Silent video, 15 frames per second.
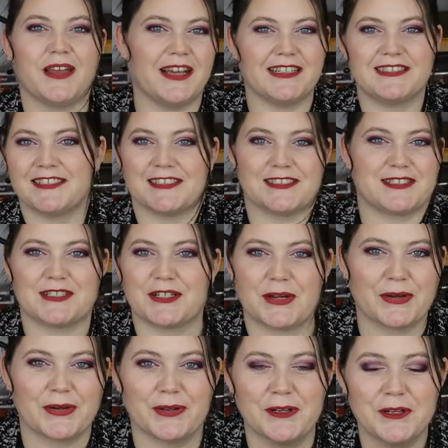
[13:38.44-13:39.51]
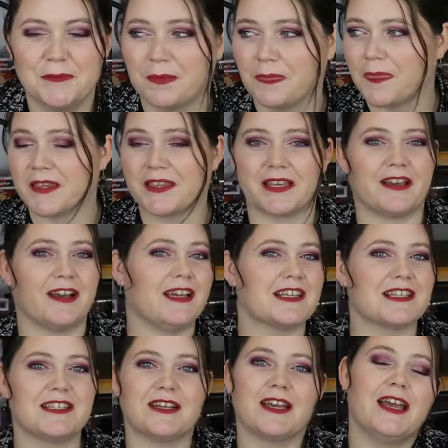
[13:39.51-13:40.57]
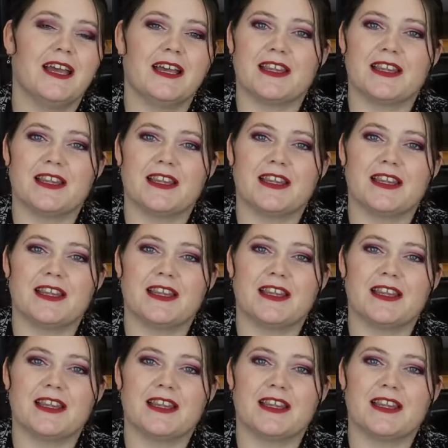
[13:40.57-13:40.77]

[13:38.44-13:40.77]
I just do. So guys, look,